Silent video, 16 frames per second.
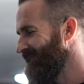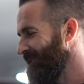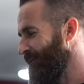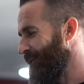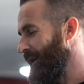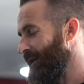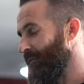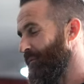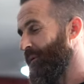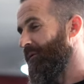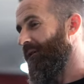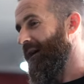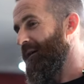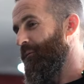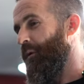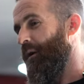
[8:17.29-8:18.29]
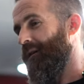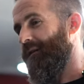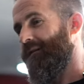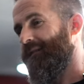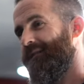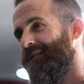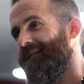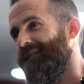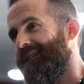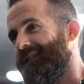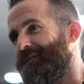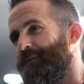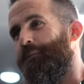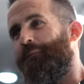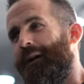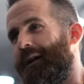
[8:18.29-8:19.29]
flooded with rainwater
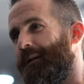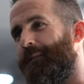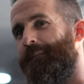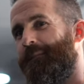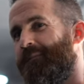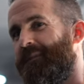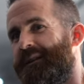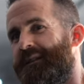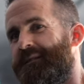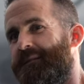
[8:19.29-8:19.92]
so random how